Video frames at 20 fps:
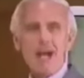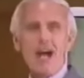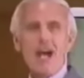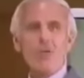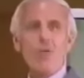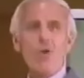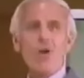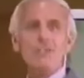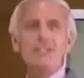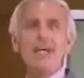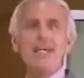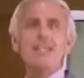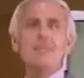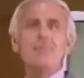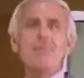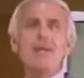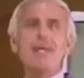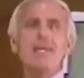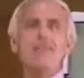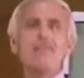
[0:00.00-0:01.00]
I walked out of
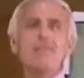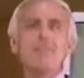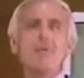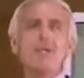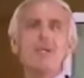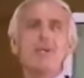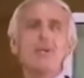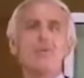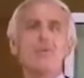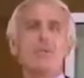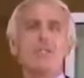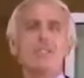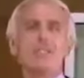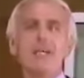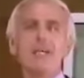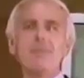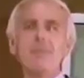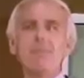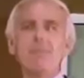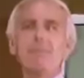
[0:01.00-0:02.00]
the Bank of America one
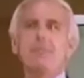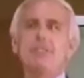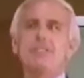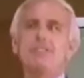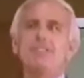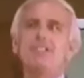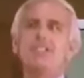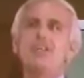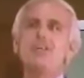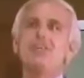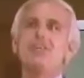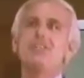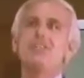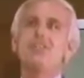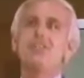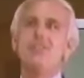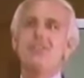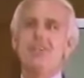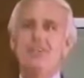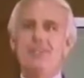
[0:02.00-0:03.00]
time up in
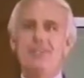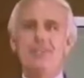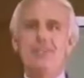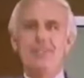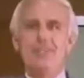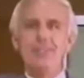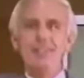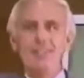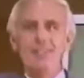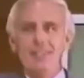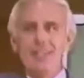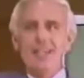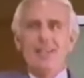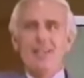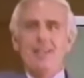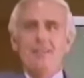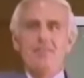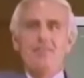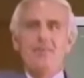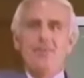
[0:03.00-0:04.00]
Saratoga,
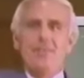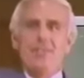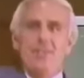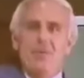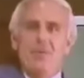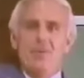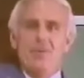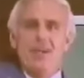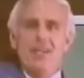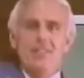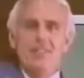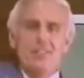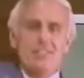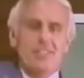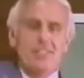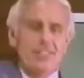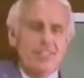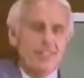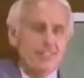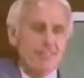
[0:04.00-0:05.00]
California, where I
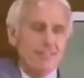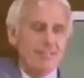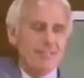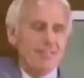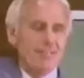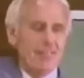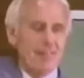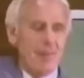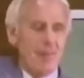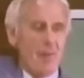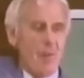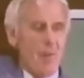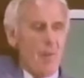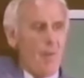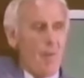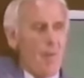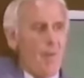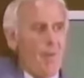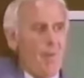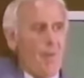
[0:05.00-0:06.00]
used to live.
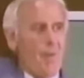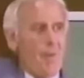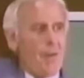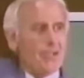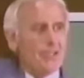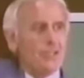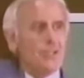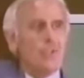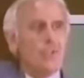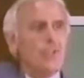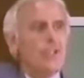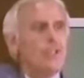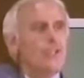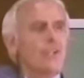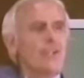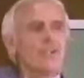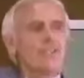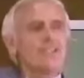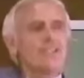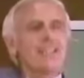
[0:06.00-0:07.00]
Two little
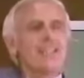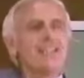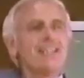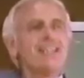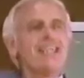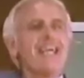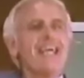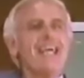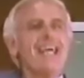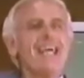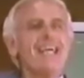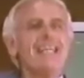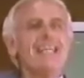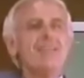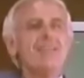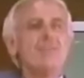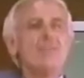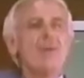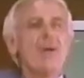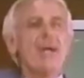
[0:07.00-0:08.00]
girls selling
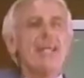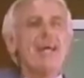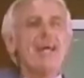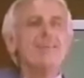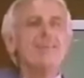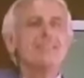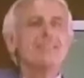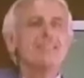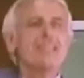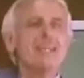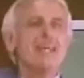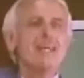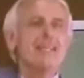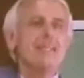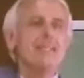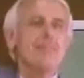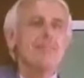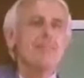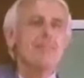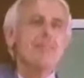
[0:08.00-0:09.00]
candy right
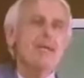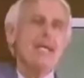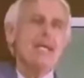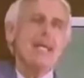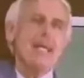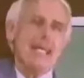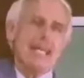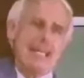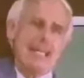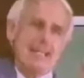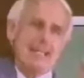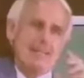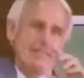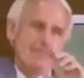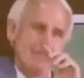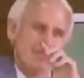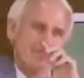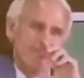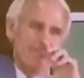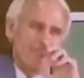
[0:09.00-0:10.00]
outside the bank.
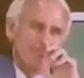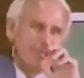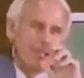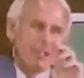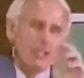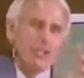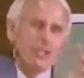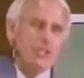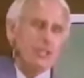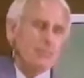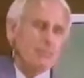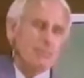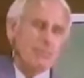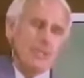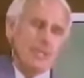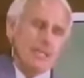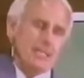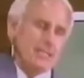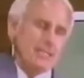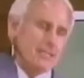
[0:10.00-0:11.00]
Good
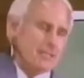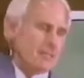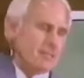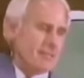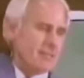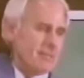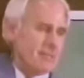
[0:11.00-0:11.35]
place.